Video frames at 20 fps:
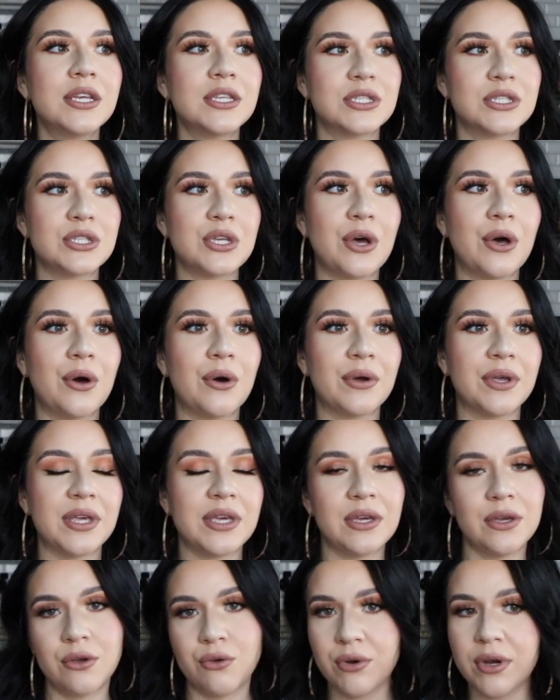So
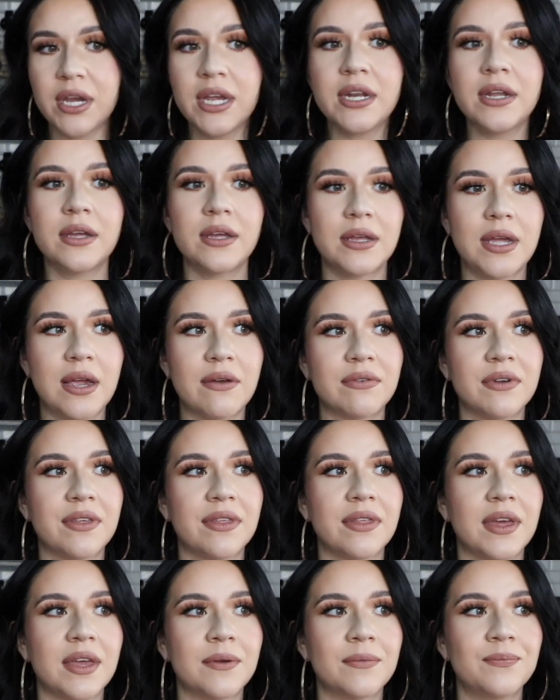he agreed,
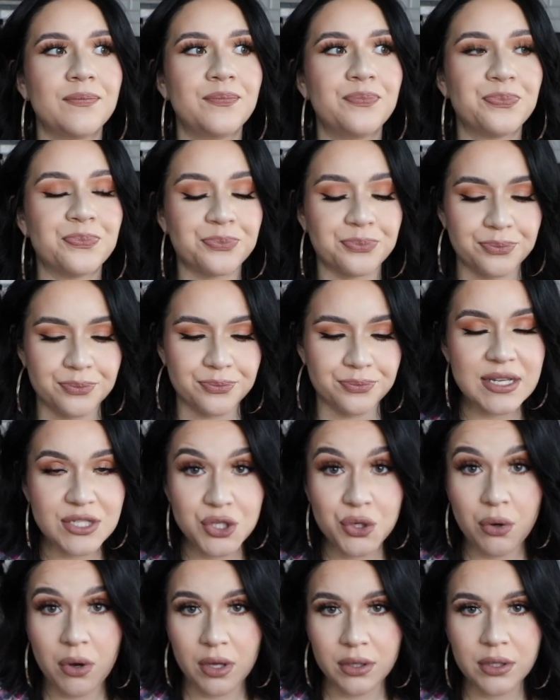everything. As
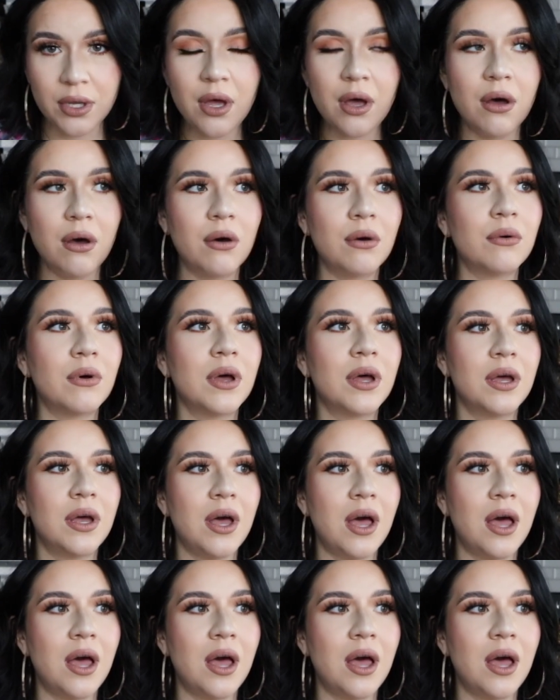you all know,